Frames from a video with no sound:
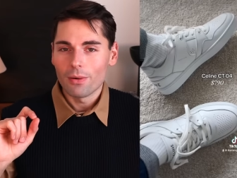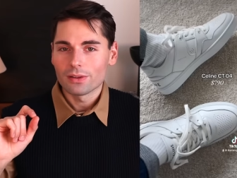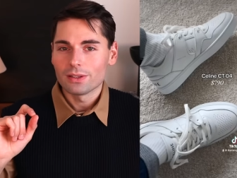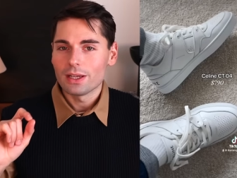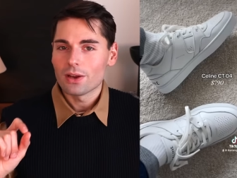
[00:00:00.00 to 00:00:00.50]

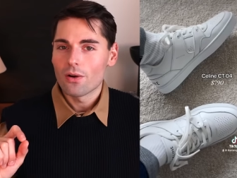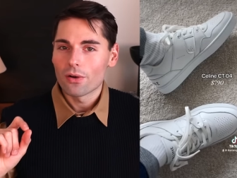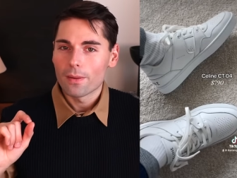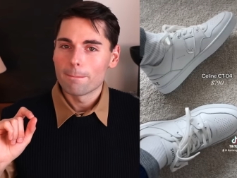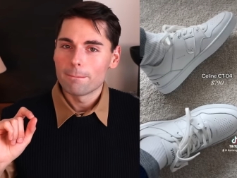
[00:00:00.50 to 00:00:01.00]
but they
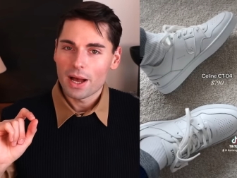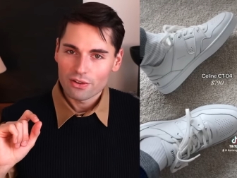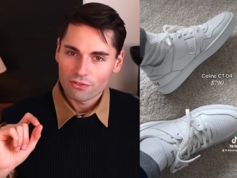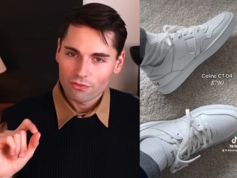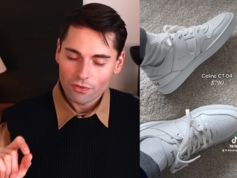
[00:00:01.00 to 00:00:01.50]
are by
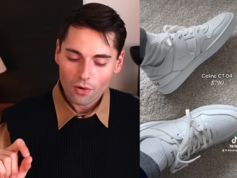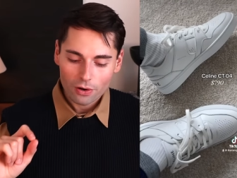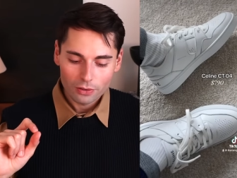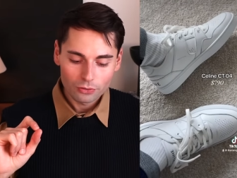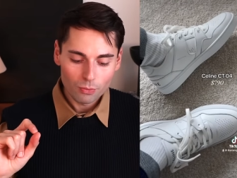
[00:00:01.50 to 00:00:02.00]

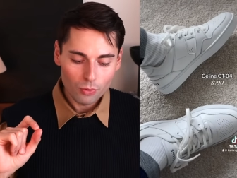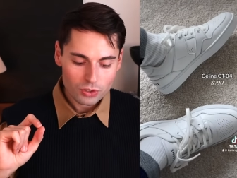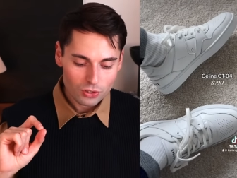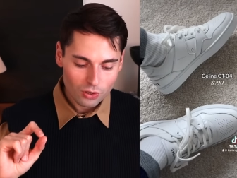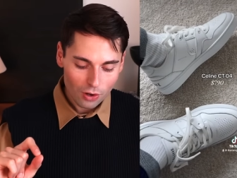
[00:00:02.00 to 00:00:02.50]
far the
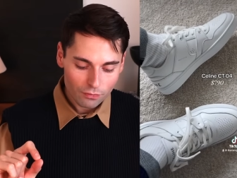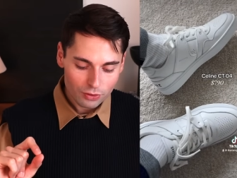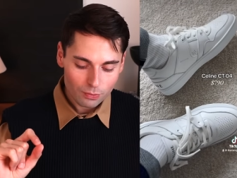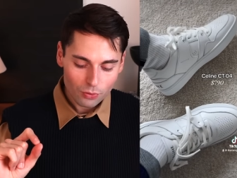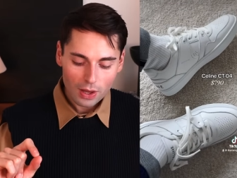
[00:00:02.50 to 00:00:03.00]
most
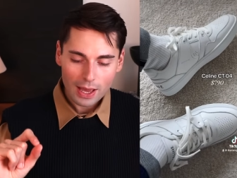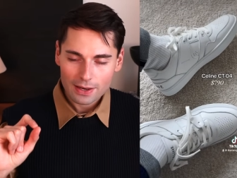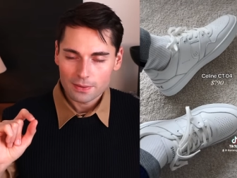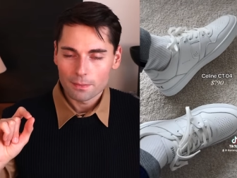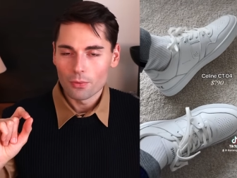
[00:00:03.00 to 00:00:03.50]
comfortable
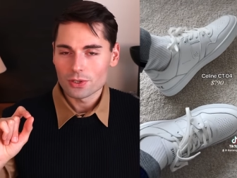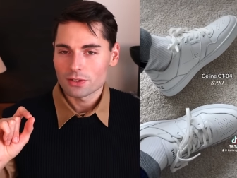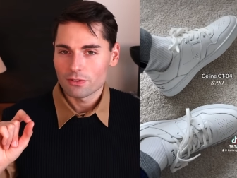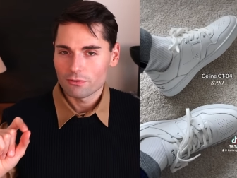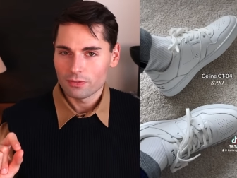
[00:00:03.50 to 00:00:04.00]
and
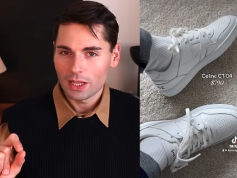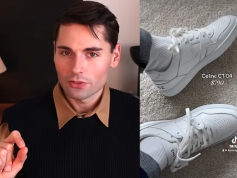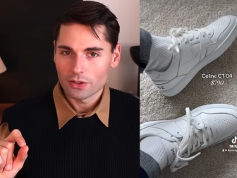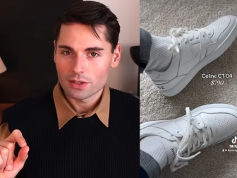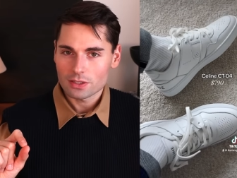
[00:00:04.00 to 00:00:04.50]
most
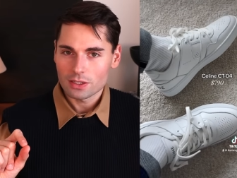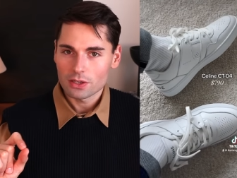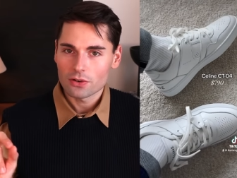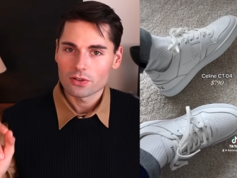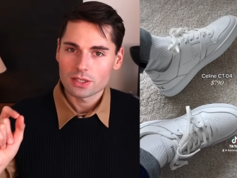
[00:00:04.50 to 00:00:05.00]
flattering
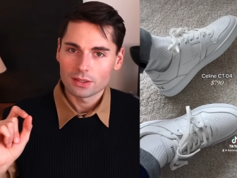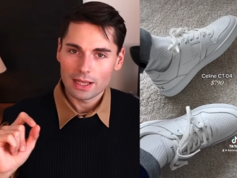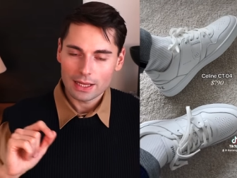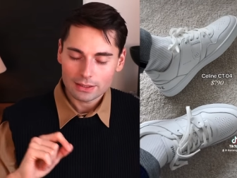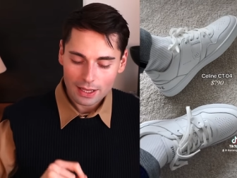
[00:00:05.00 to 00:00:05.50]
sneakers
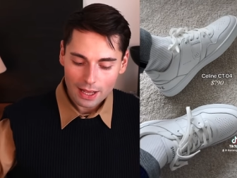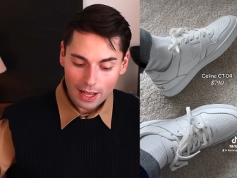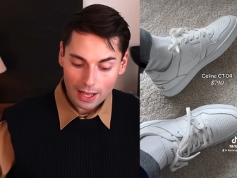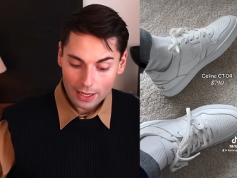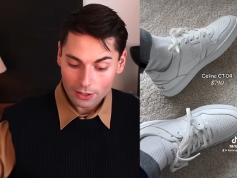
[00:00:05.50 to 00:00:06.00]
that
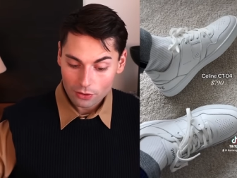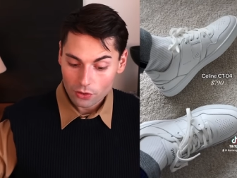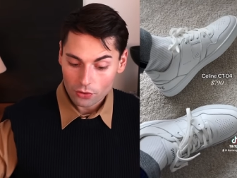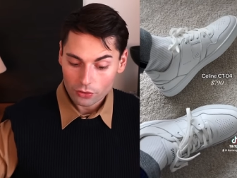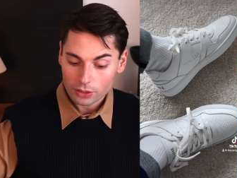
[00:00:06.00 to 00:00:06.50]
I
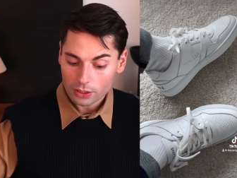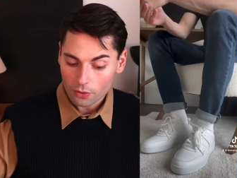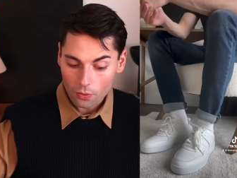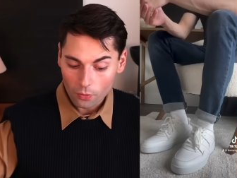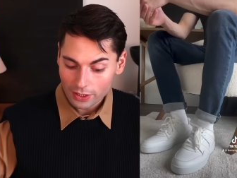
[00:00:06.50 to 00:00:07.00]
currently
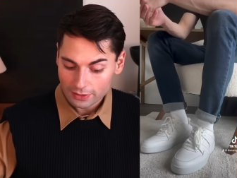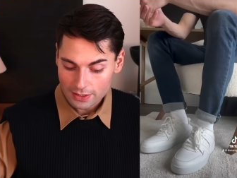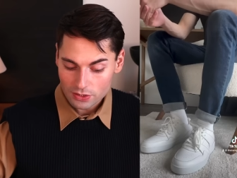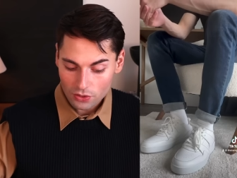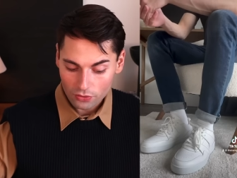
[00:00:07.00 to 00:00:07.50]
own and
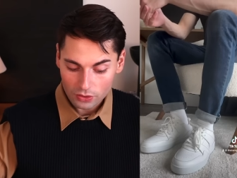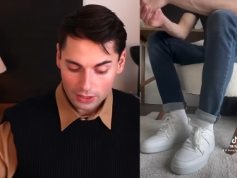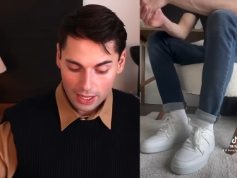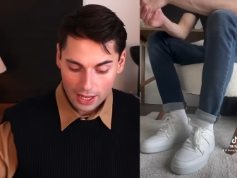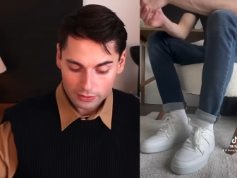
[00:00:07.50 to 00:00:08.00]
that's
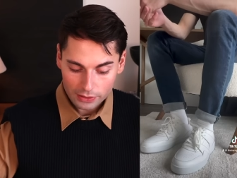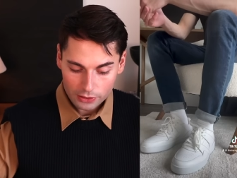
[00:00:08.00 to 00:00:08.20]
currently out